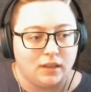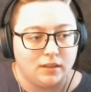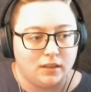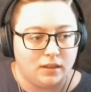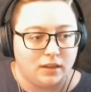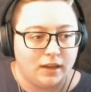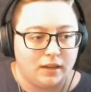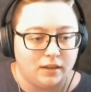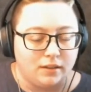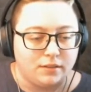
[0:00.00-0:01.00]
the kind
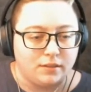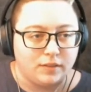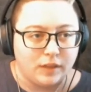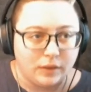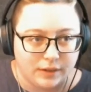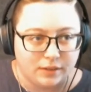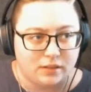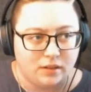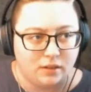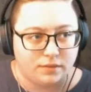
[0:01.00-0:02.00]
of flowier
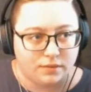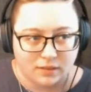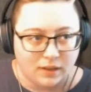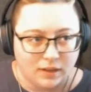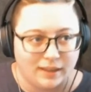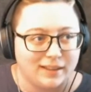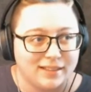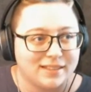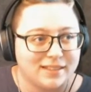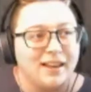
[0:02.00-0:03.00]
stuff I guess.